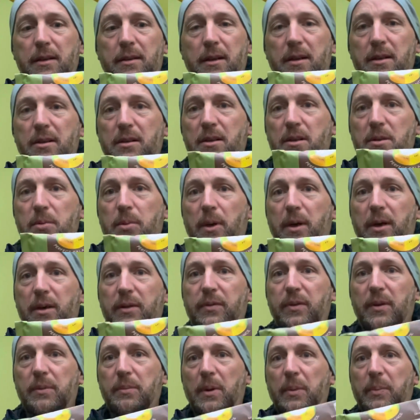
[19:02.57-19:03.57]
this is what I had
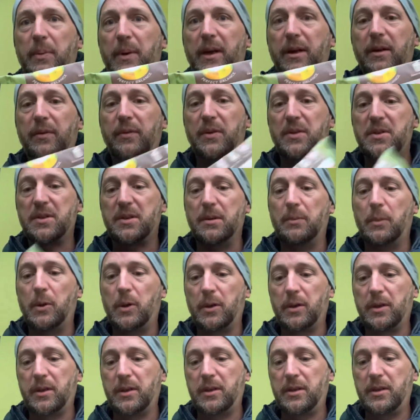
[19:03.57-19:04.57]
for my breakfast in the
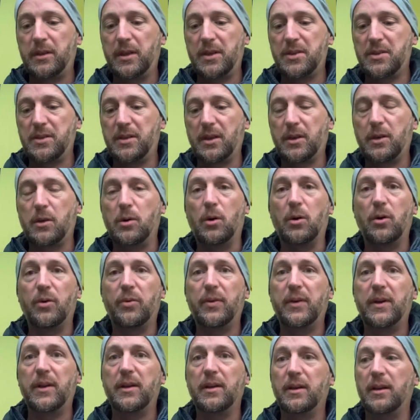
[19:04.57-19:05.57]
morning, this and a
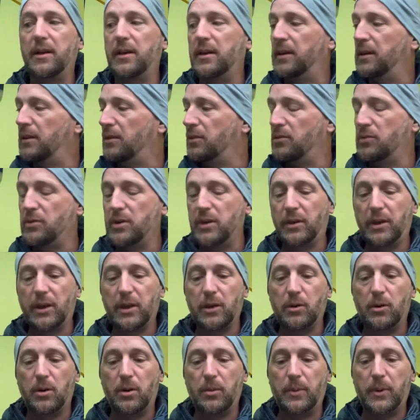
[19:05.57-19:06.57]
coffee, and it really
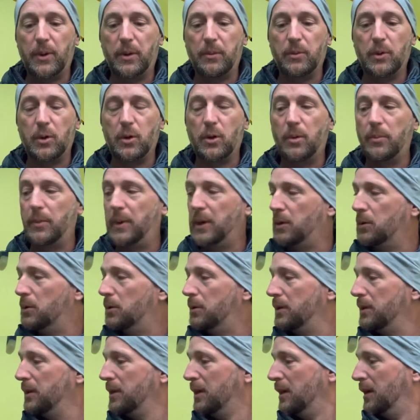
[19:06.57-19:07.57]
got me up and got me
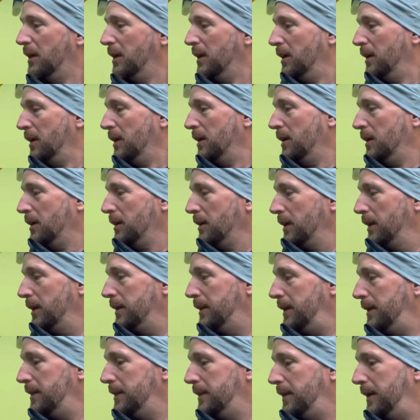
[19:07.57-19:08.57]
going. I
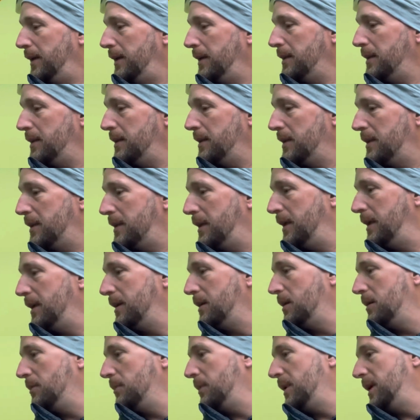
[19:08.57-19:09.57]
did tidy the tent
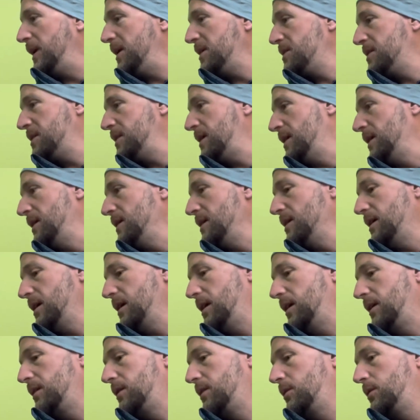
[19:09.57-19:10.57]
up last night.
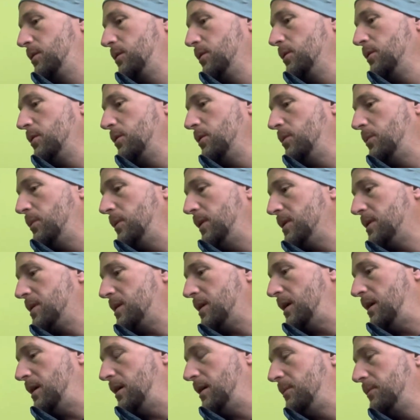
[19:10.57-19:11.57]
I don't know what's
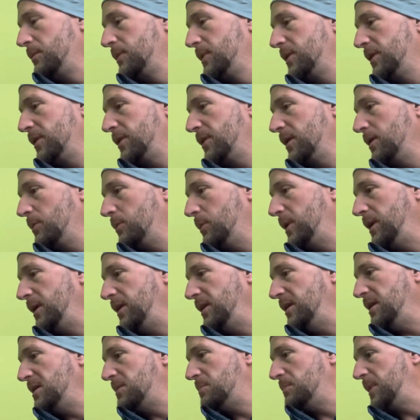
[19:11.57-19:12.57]
happened. I think one of
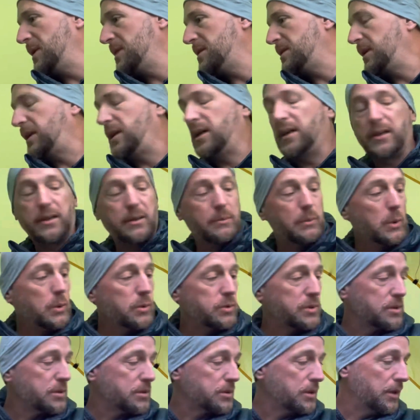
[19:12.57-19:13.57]
these mystery
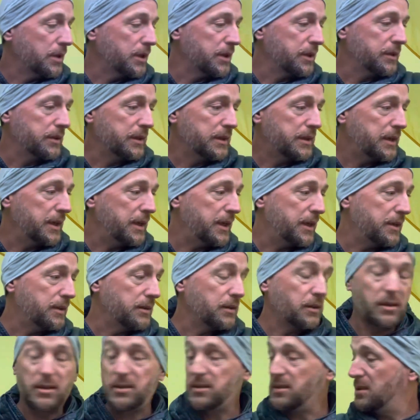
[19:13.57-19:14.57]
animals has got into the
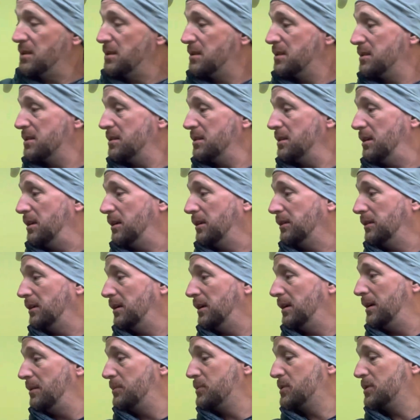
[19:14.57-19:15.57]
tent because it's an
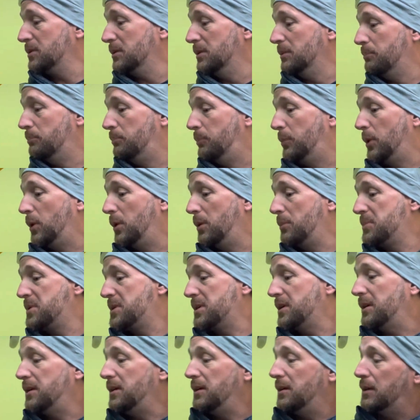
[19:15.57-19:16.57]
absolute bomb
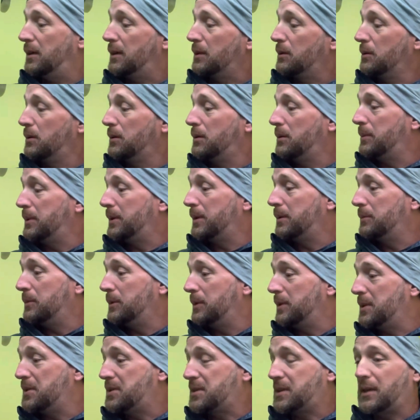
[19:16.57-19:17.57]
site. I don't know where I'm
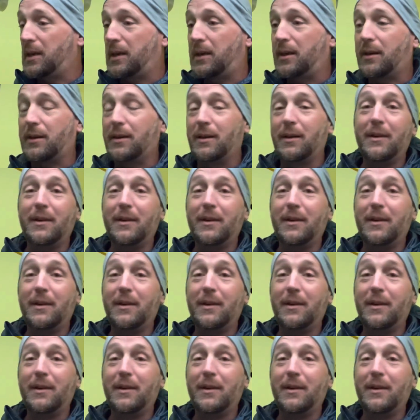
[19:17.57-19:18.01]
going to start.